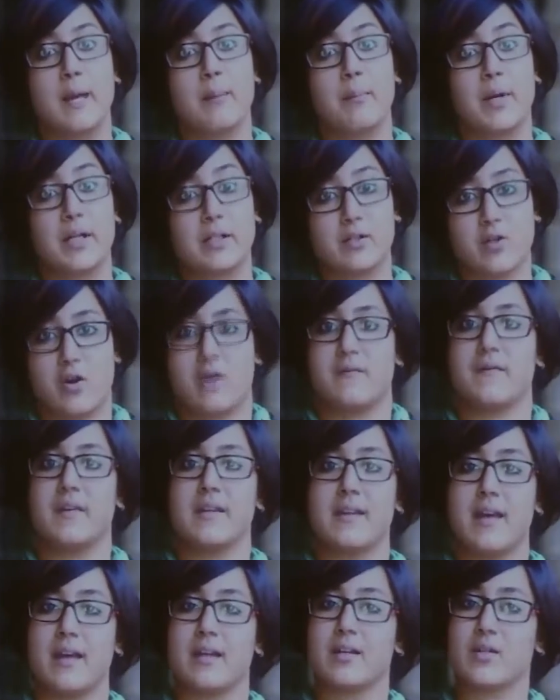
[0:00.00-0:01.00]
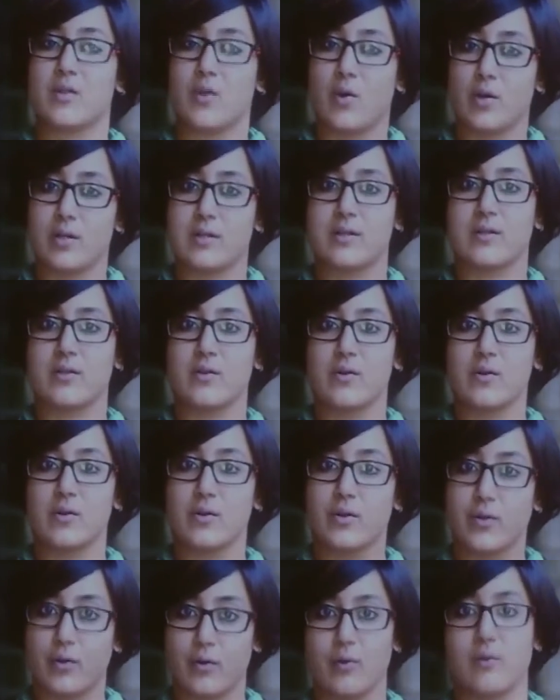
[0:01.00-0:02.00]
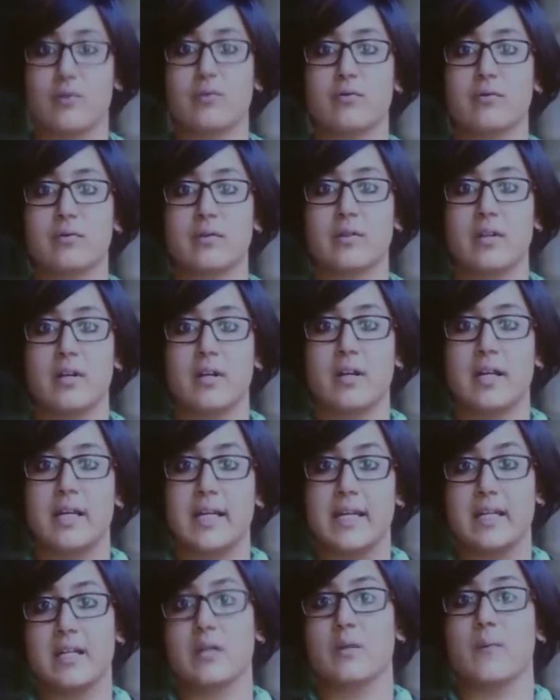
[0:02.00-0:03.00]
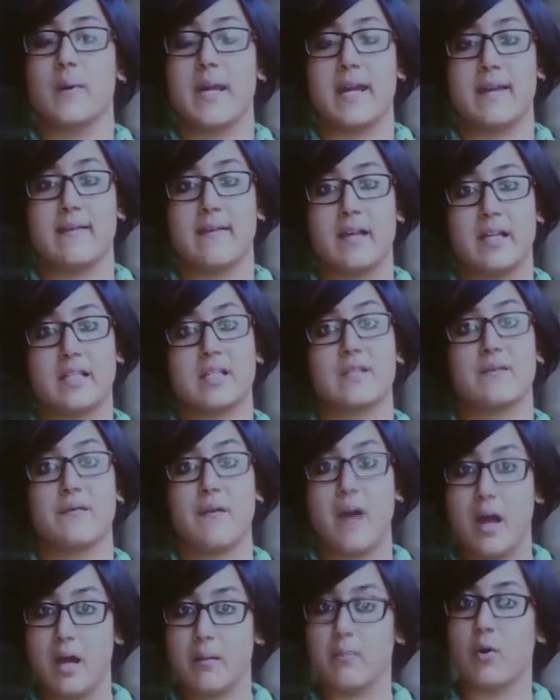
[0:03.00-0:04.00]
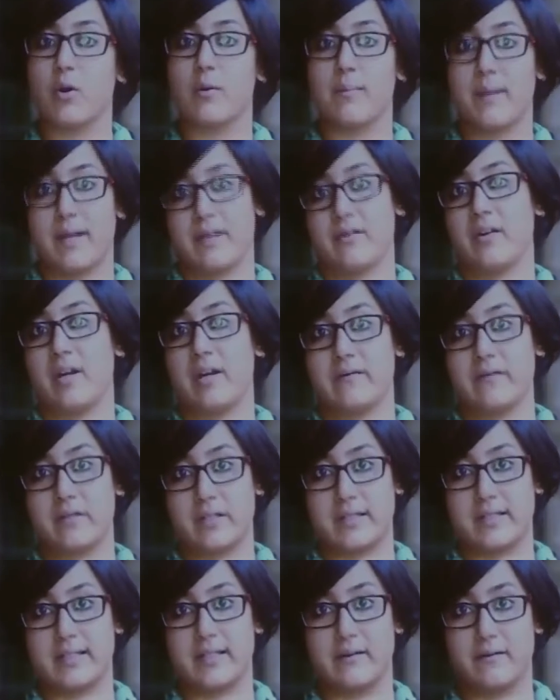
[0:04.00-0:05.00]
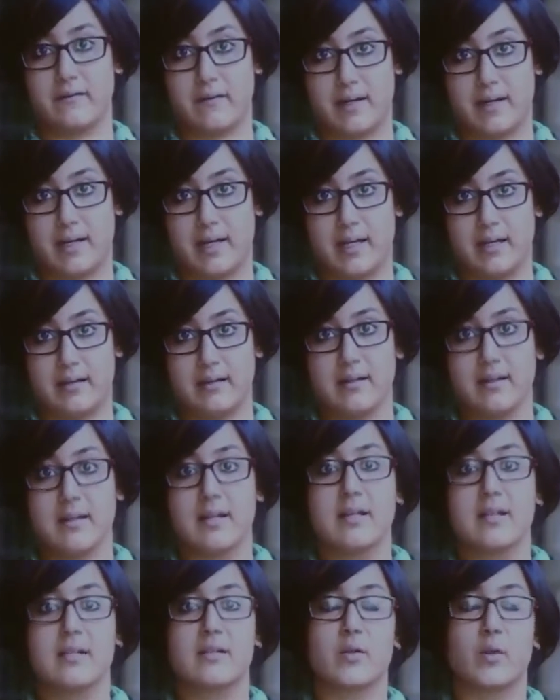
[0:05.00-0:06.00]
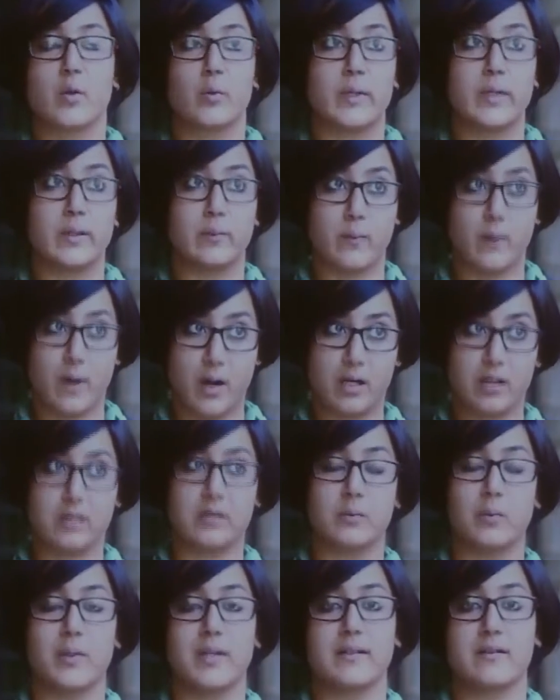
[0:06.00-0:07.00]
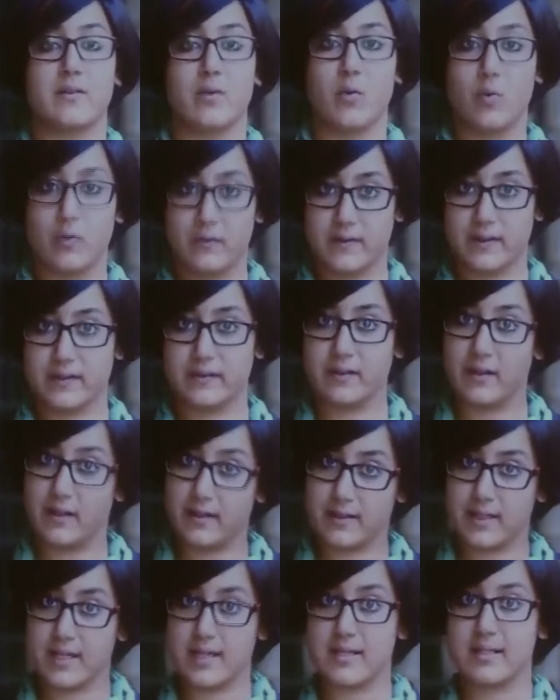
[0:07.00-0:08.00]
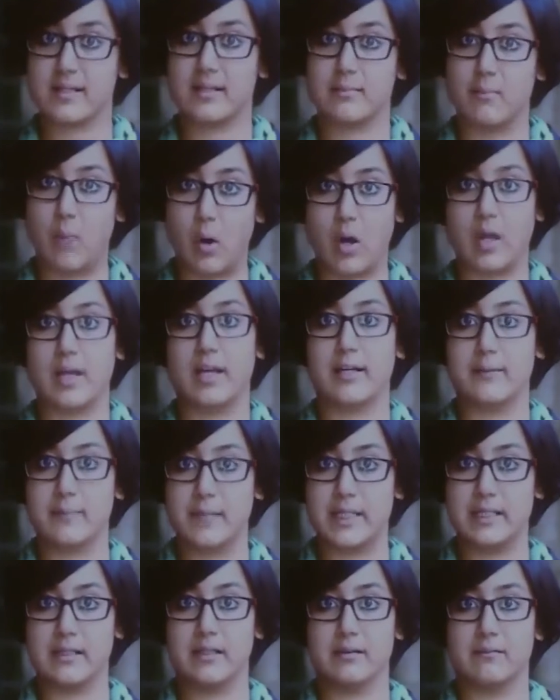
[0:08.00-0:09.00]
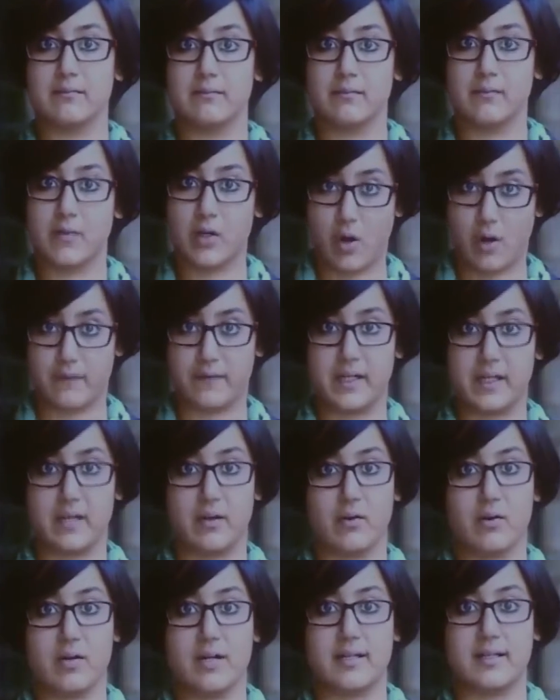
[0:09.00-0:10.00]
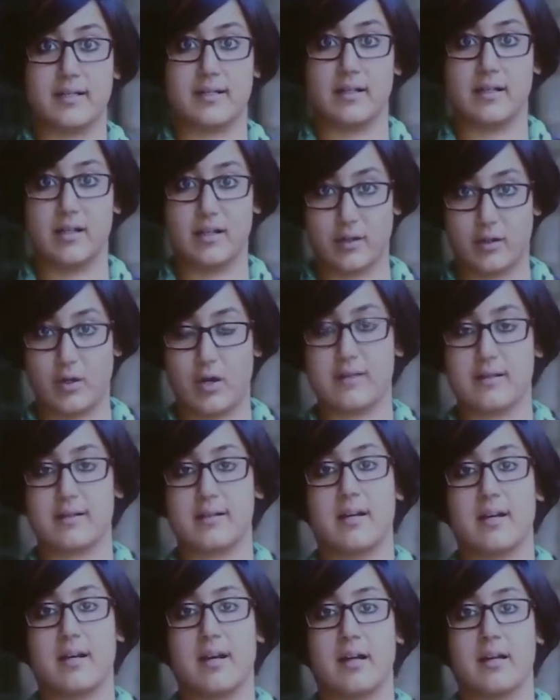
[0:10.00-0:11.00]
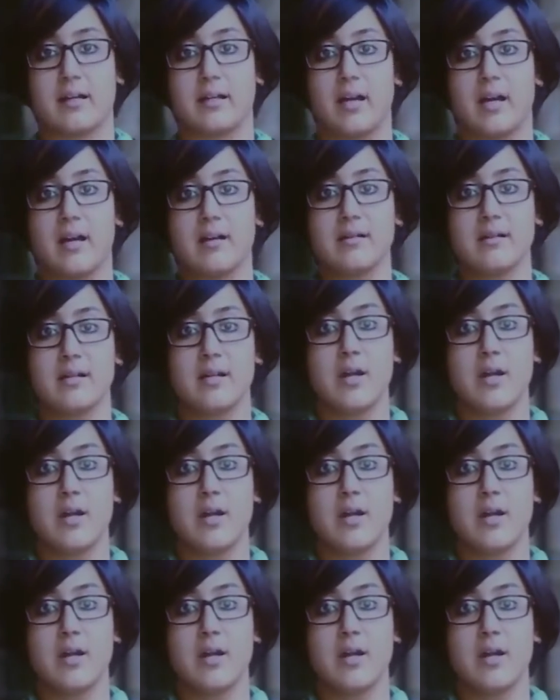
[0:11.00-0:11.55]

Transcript: But coffee that is also grown in a way that's far more biodiversity friendly. So we work with over 30 small and medium coffee growers across Karnataka